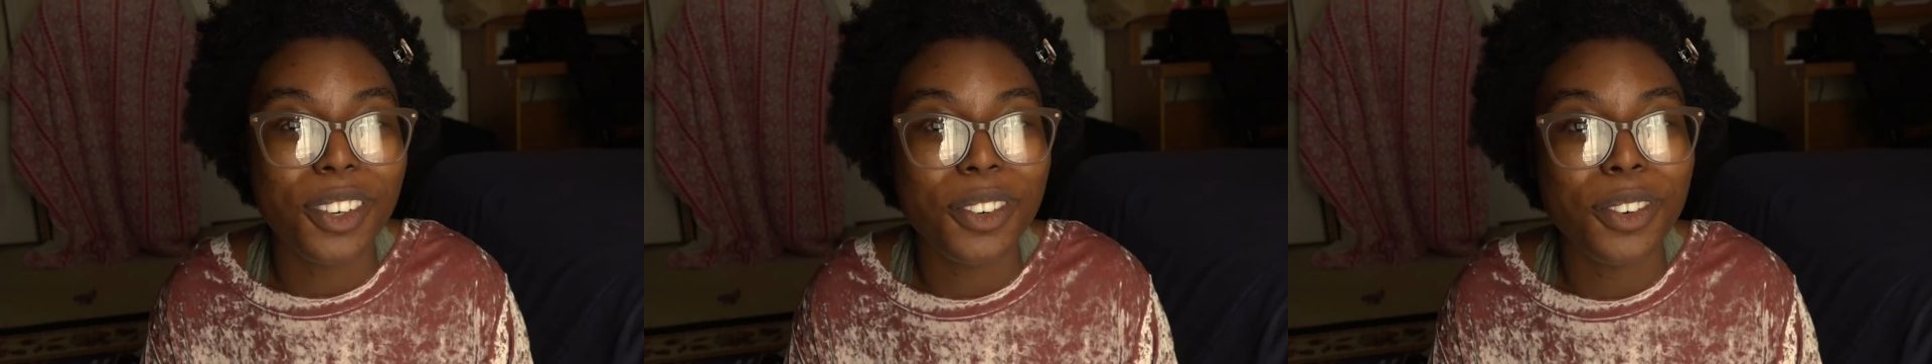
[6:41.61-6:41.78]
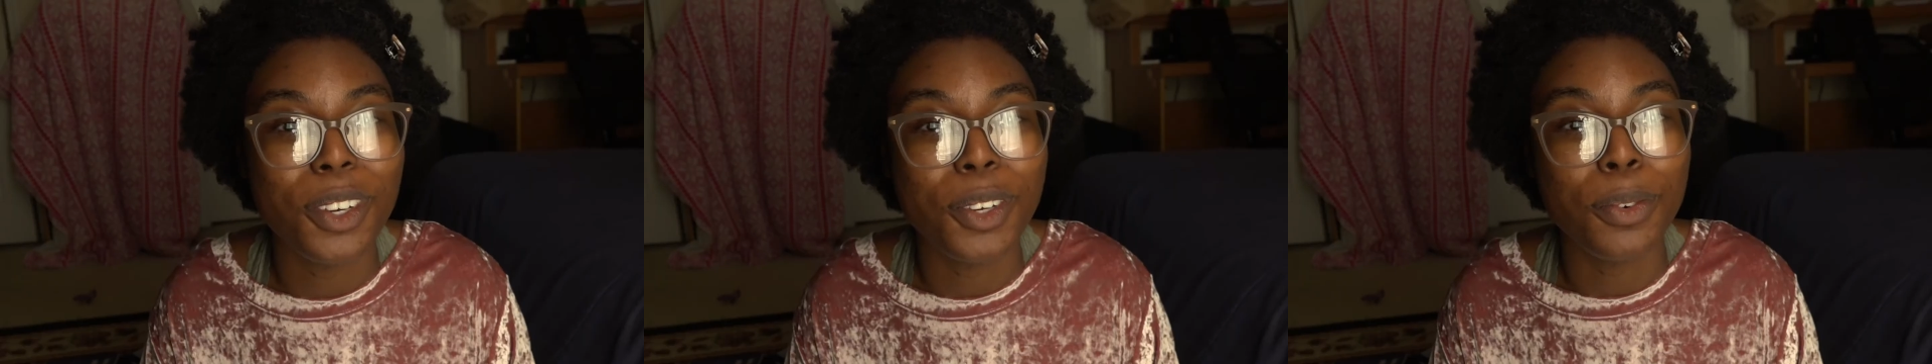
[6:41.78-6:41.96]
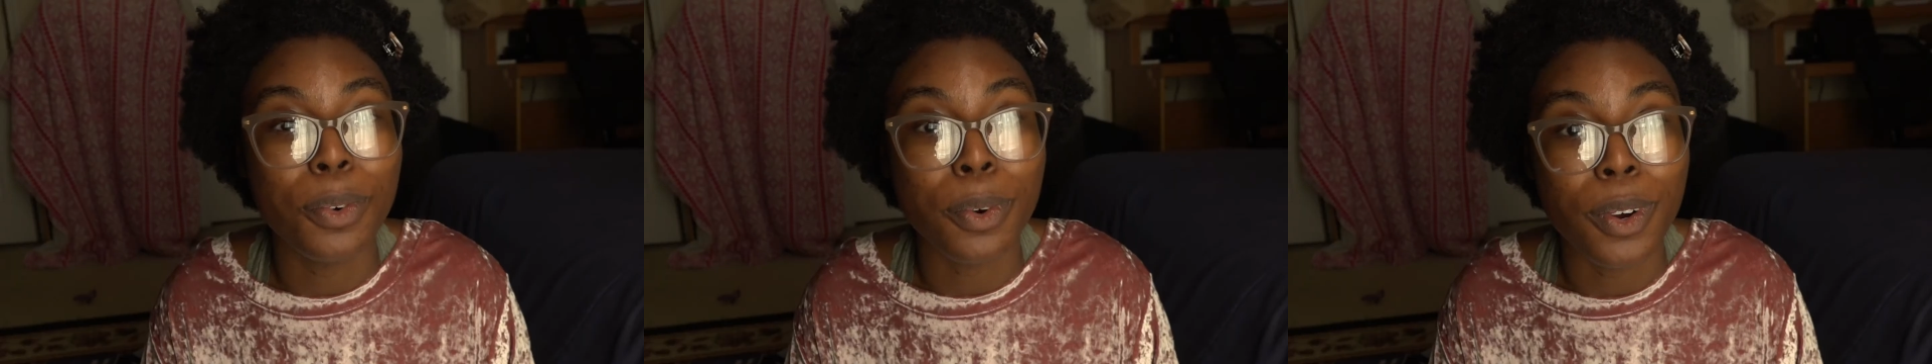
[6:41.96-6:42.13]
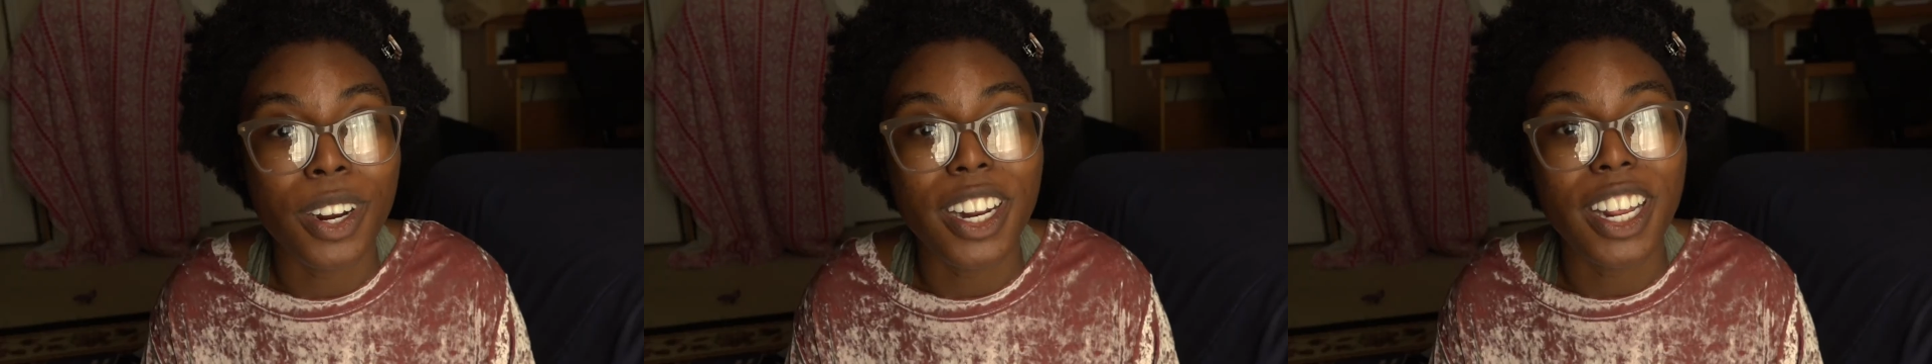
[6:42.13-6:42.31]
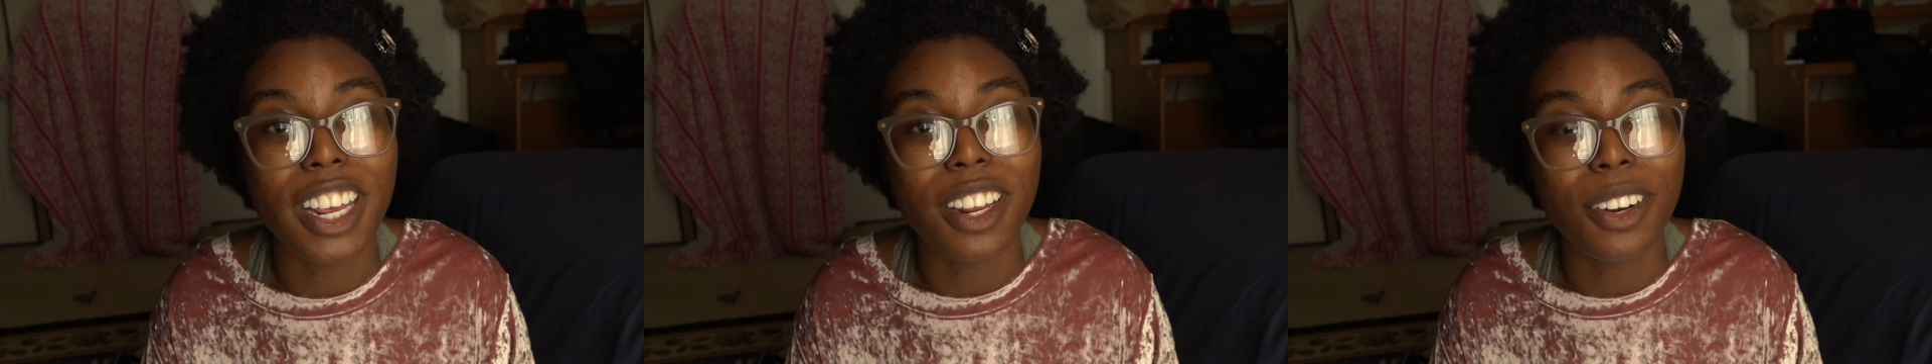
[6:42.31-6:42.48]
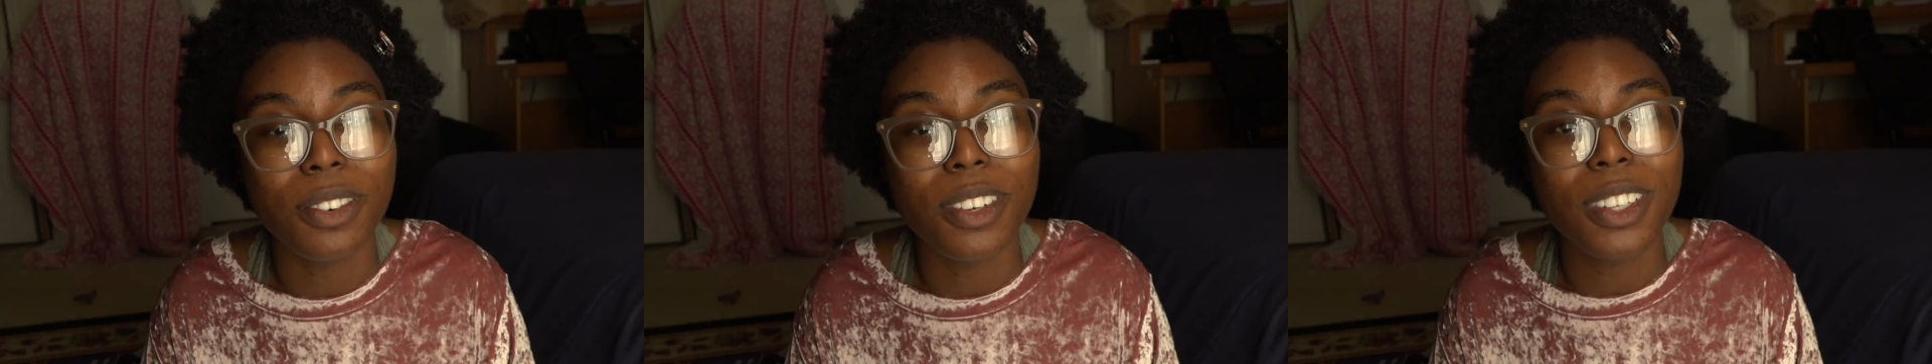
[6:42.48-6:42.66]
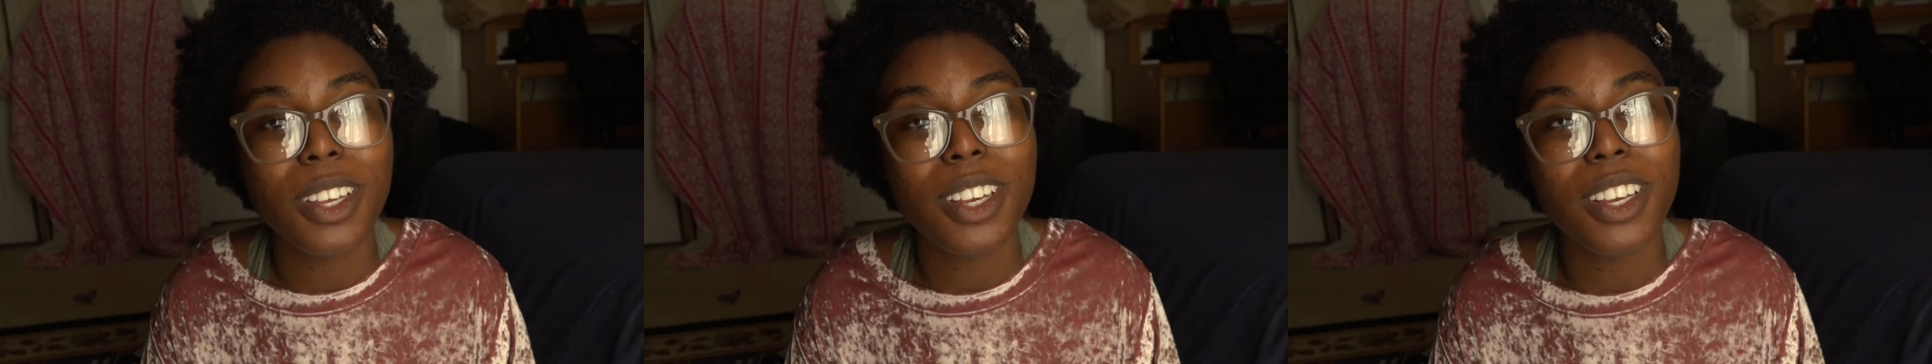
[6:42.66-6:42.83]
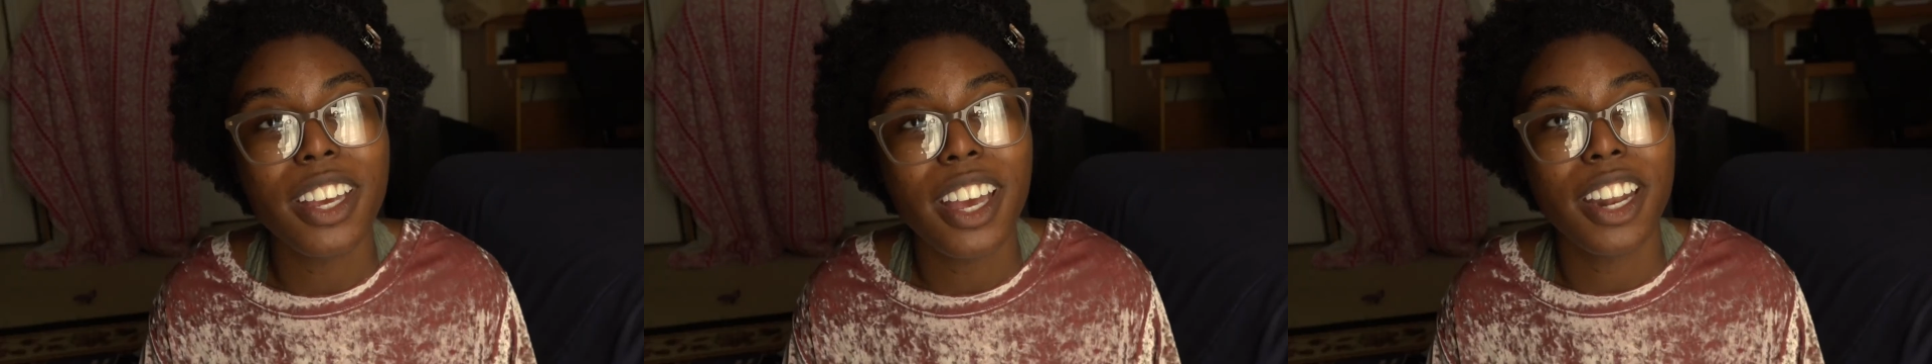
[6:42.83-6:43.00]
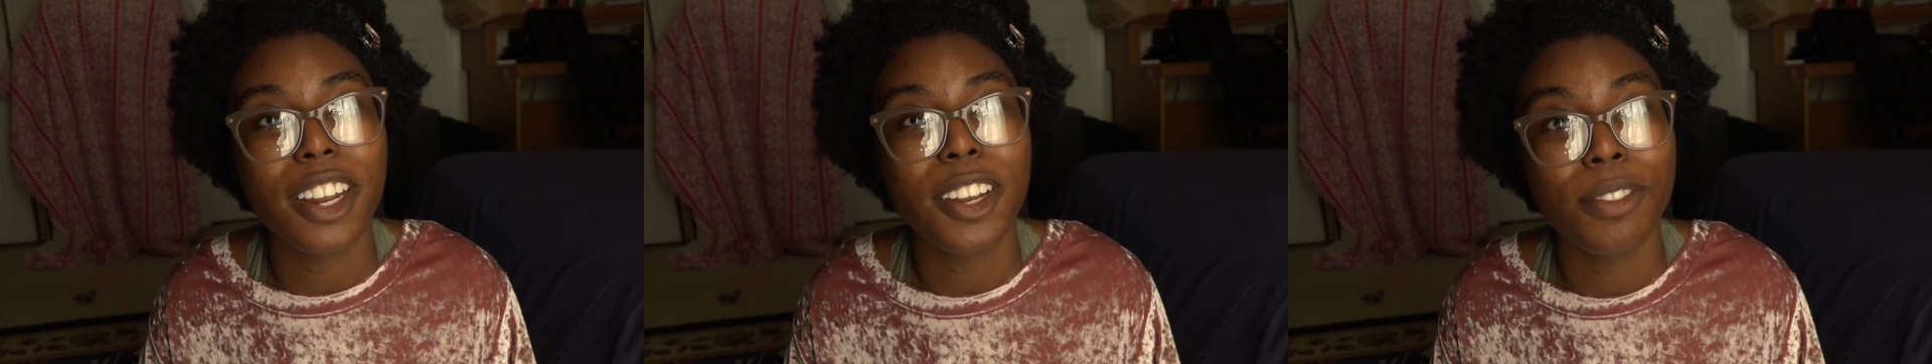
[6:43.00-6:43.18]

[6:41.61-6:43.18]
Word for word: rewarding and really kind